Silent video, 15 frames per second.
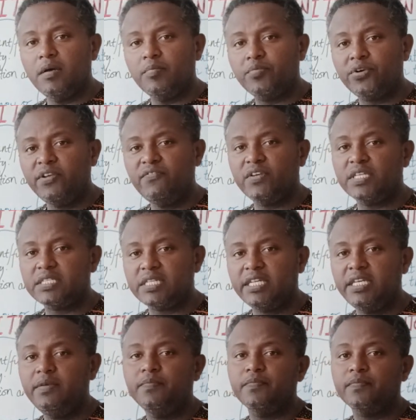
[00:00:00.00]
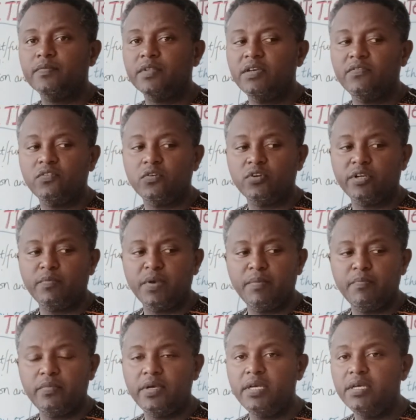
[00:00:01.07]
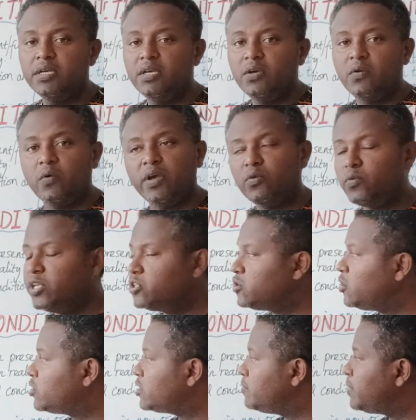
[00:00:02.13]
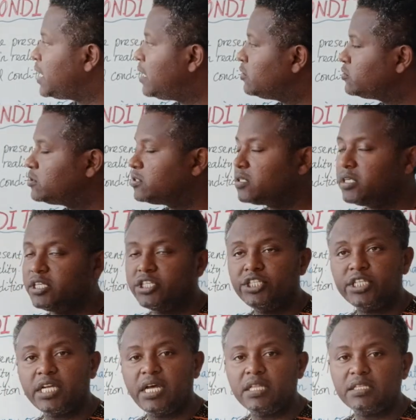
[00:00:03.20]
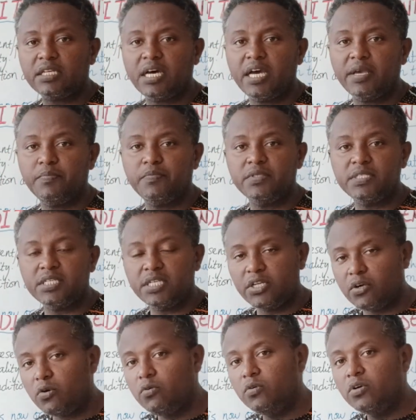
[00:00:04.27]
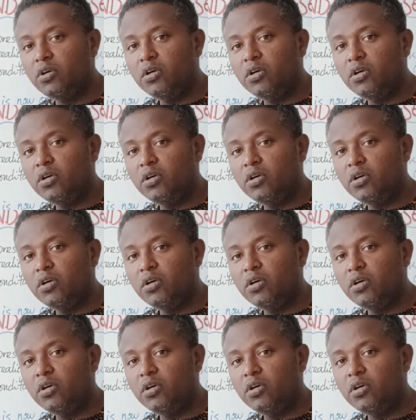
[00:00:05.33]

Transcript: previously, if you remember, when we talked about conditional type 0,